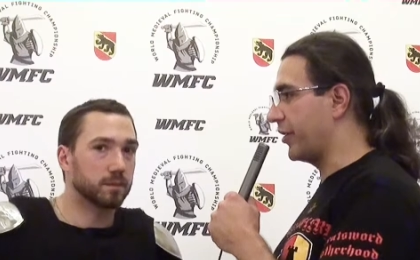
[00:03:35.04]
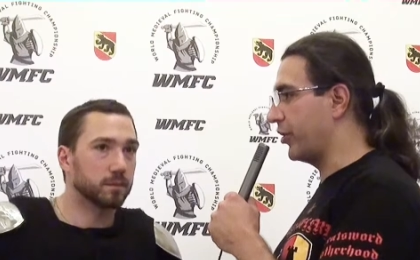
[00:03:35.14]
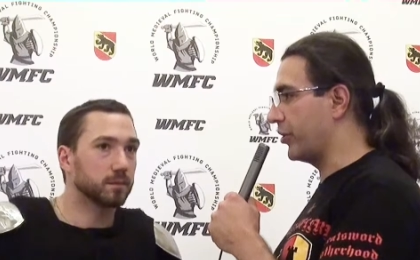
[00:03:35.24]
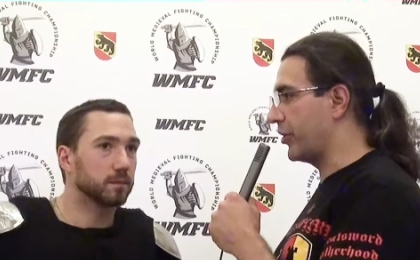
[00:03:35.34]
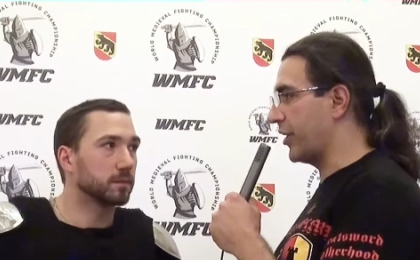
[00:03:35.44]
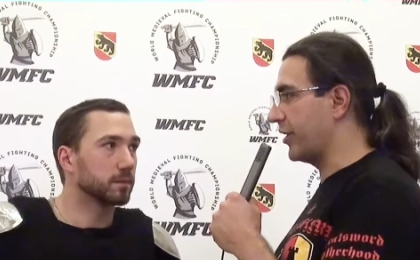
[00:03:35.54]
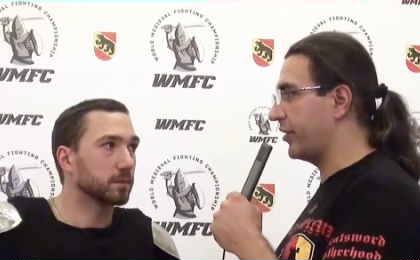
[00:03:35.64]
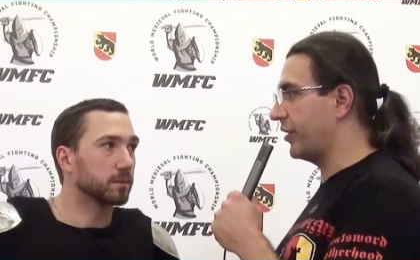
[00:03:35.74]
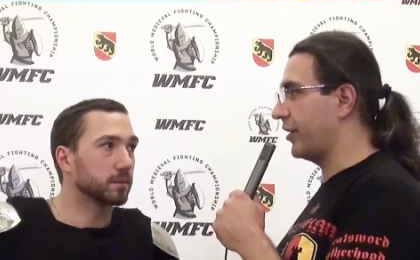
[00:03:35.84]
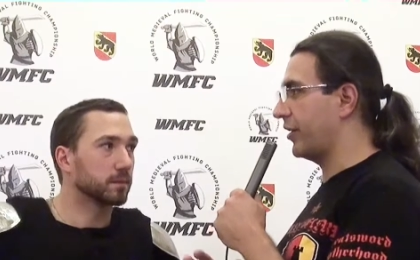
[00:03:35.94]
Speaker 1: you. And
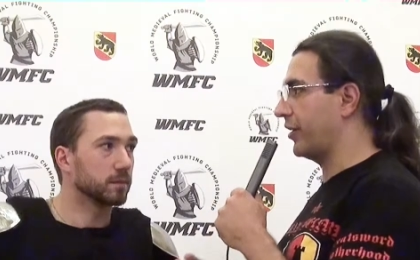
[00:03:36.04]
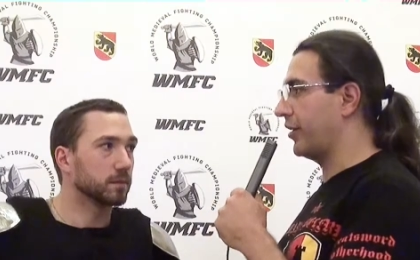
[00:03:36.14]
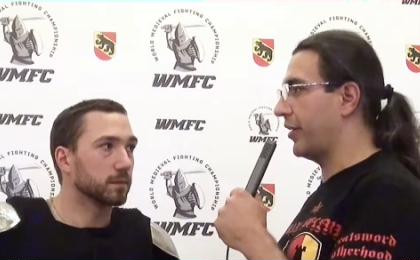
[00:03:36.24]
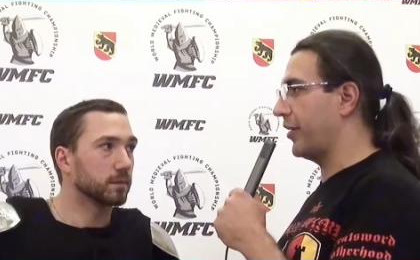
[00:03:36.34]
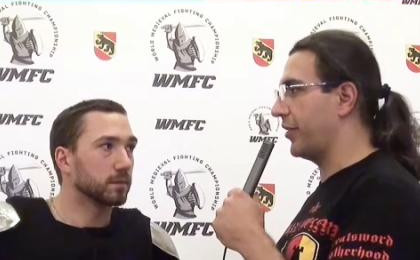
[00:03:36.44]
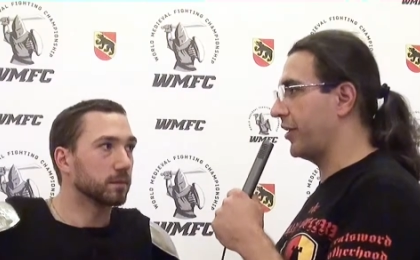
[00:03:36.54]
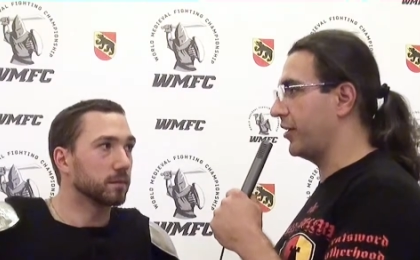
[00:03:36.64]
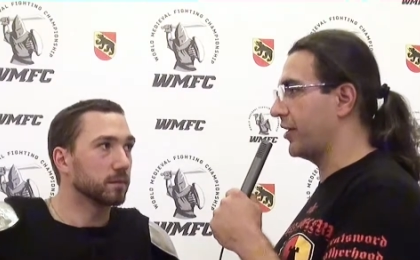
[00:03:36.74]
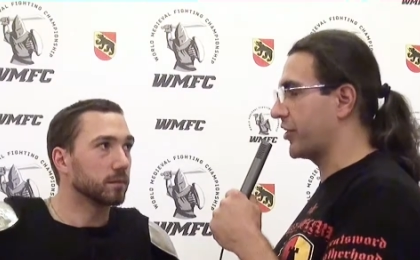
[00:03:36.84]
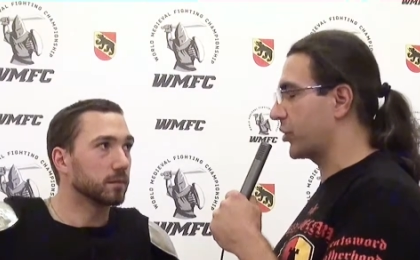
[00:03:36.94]
uh, the
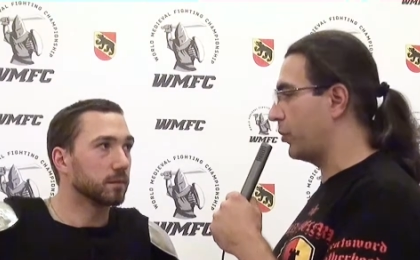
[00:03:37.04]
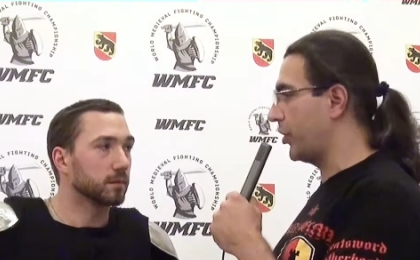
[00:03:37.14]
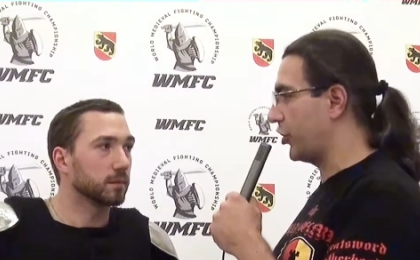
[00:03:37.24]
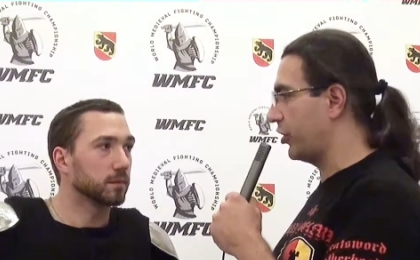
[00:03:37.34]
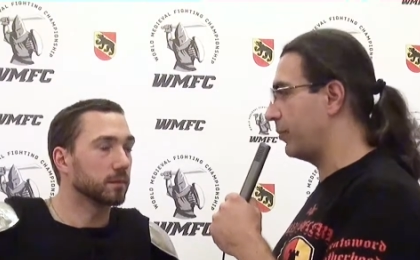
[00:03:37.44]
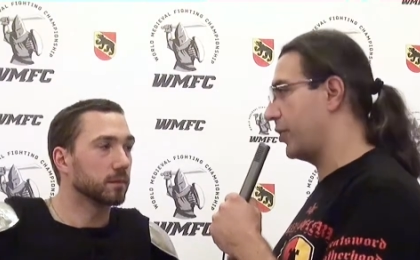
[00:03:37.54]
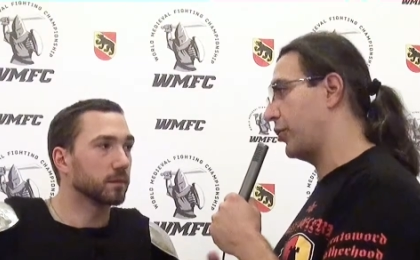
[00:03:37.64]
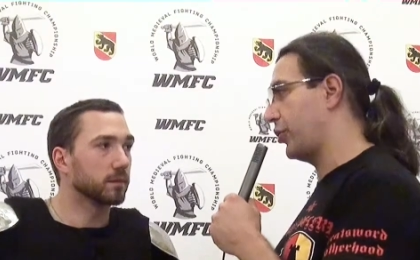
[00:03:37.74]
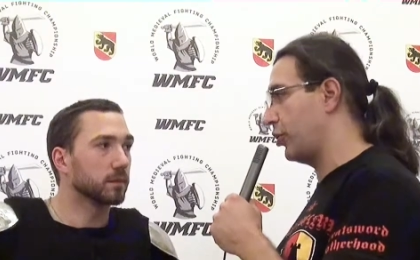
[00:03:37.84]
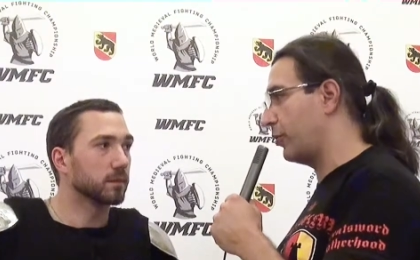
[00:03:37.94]
last question about
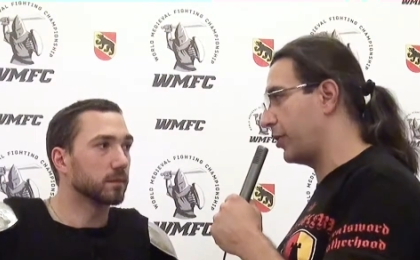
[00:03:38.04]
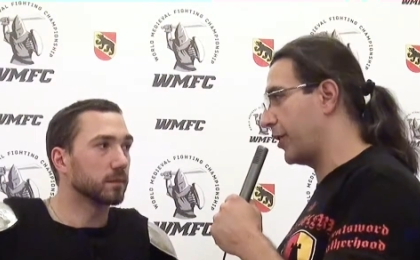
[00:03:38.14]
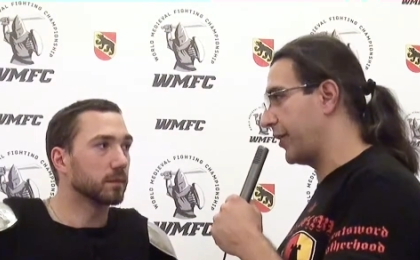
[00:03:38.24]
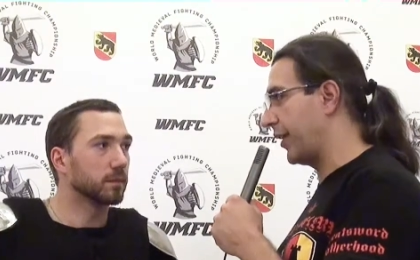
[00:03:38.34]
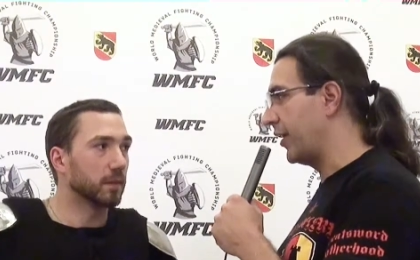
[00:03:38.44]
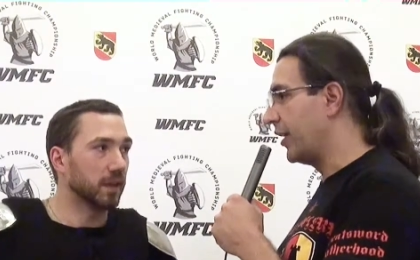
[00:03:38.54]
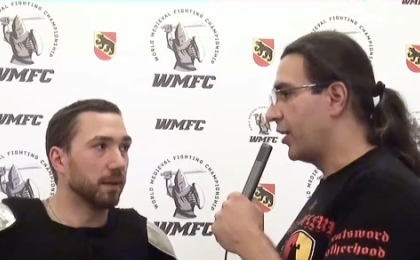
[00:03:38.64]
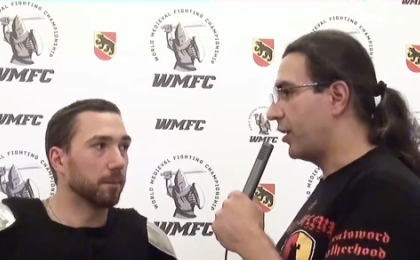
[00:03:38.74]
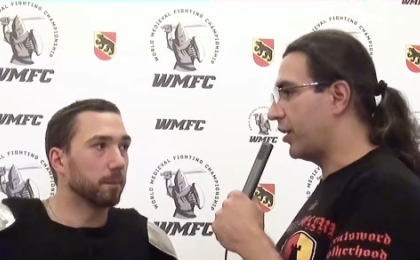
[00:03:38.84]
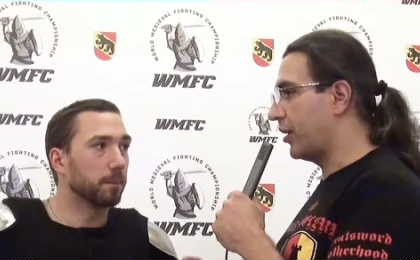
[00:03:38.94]
your brother.
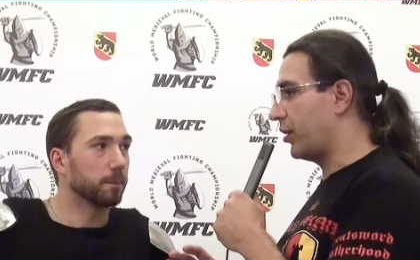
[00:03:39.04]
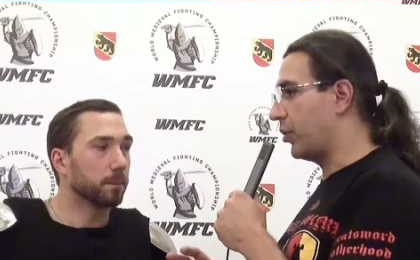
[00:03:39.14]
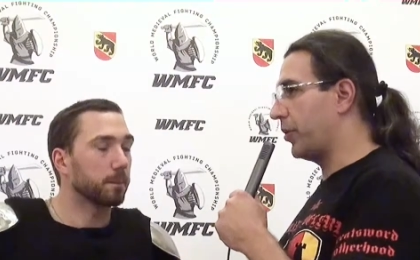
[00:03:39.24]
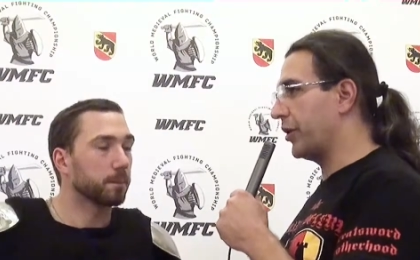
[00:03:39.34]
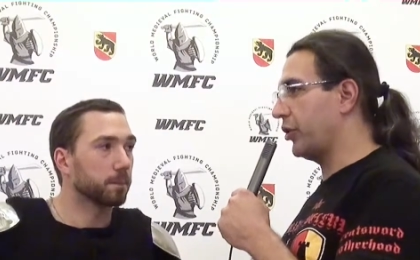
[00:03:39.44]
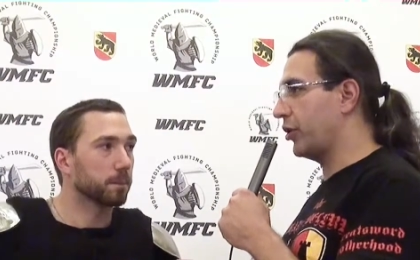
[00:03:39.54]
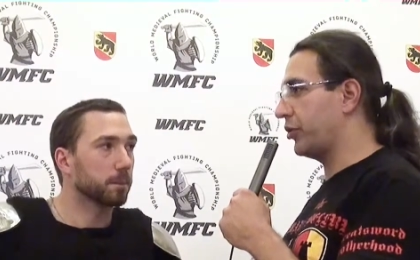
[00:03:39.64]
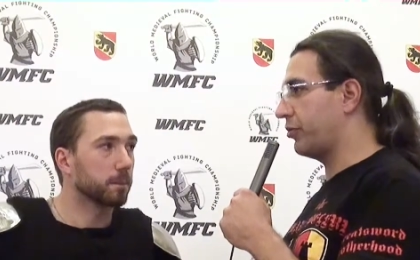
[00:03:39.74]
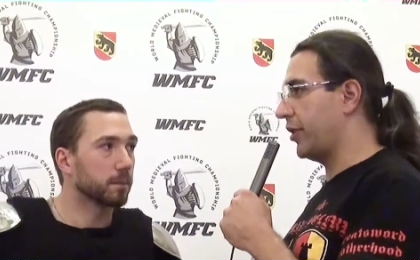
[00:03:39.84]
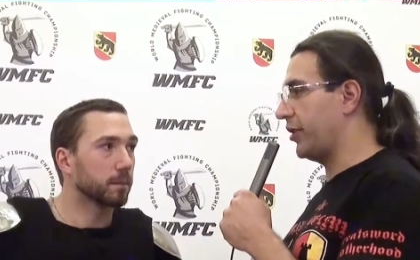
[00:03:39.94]
Uh, when you are
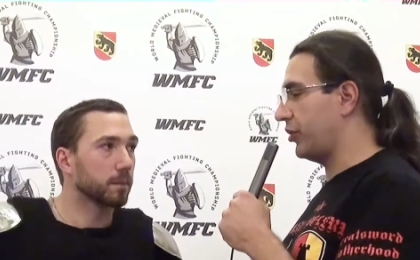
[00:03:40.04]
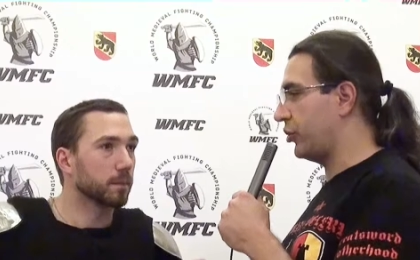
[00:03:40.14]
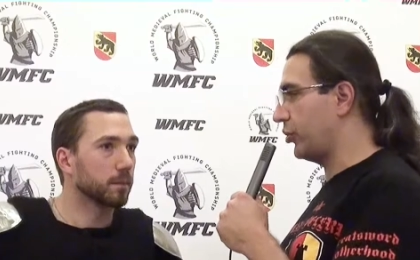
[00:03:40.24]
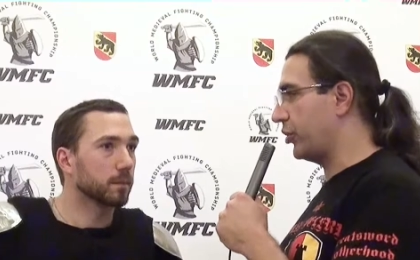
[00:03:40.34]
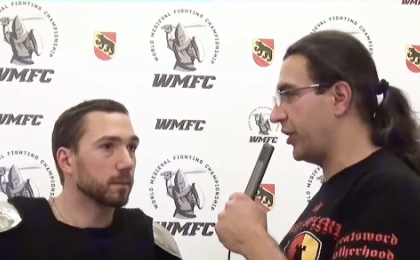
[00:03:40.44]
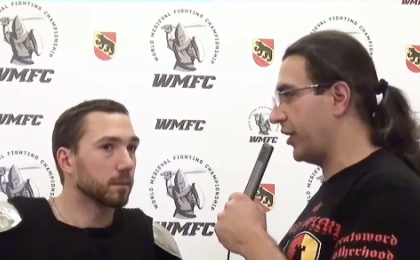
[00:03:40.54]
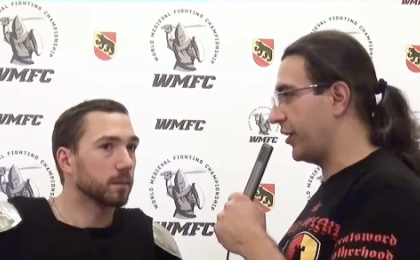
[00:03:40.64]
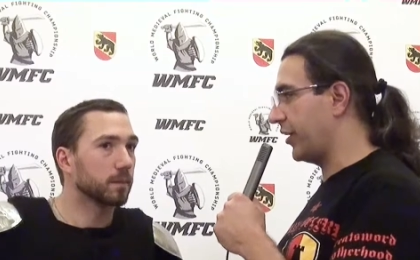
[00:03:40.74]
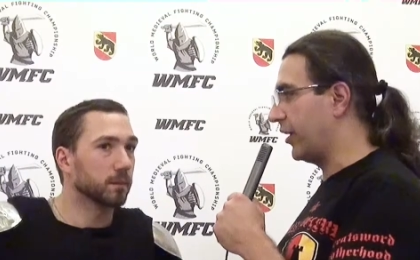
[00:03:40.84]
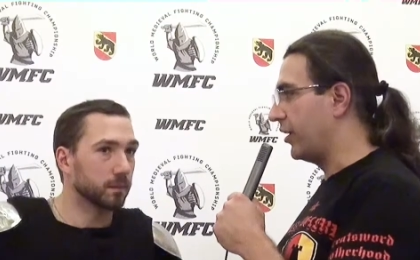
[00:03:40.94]
training
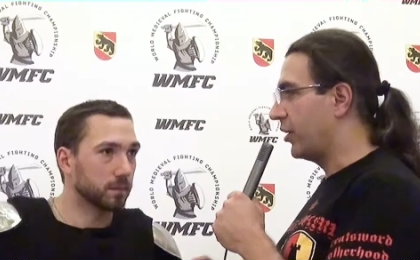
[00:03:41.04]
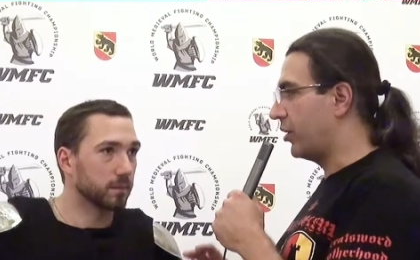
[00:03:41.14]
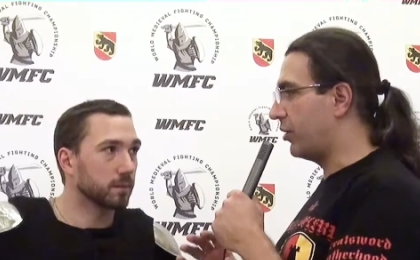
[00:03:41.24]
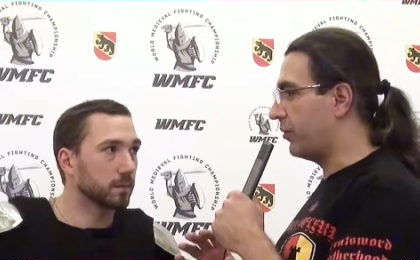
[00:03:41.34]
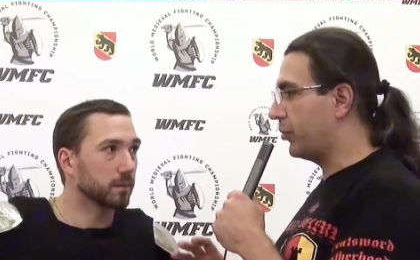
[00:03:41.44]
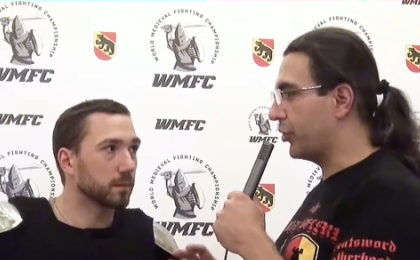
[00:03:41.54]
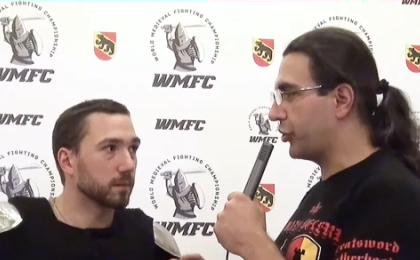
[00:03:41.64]
together, uh, what